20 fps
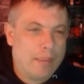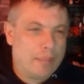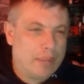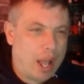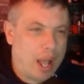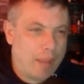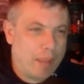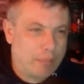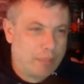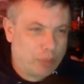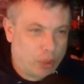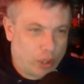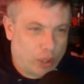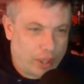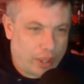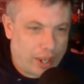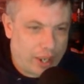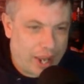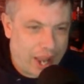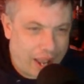I'm going
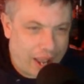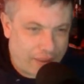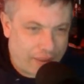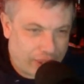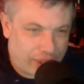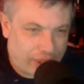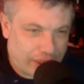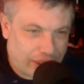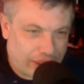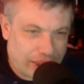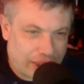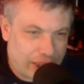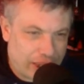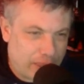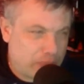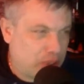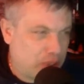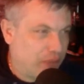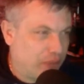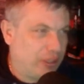to have a
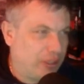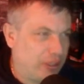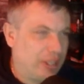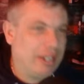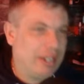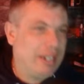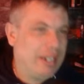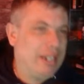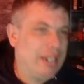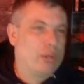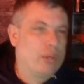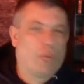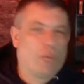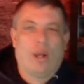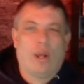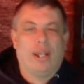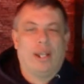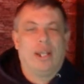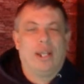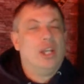conniption fit either
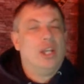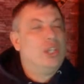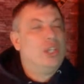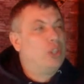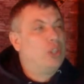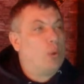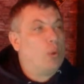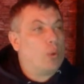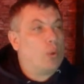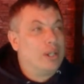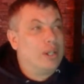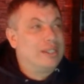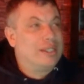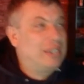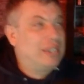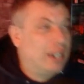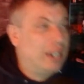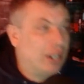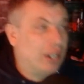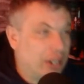way. So we're going to
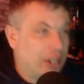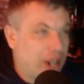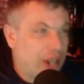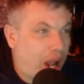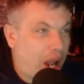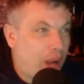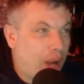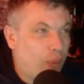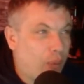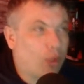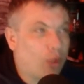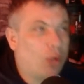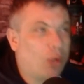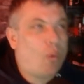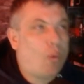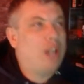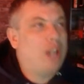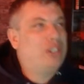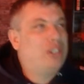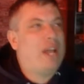sit here tonight. We're going
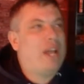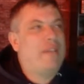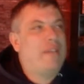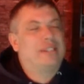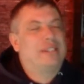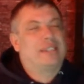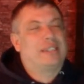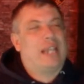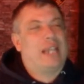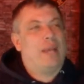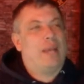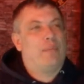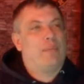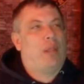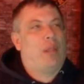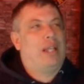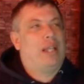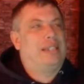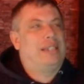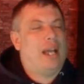to watch how this game
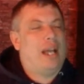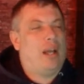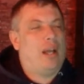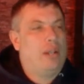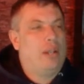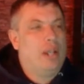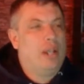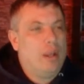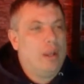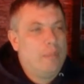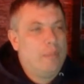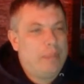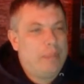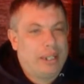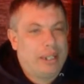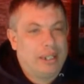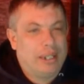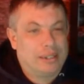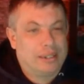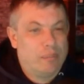plays out
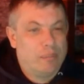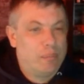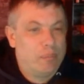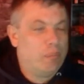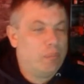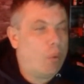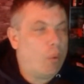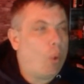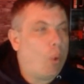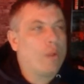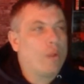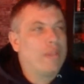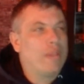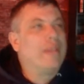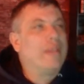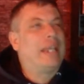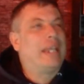because more than the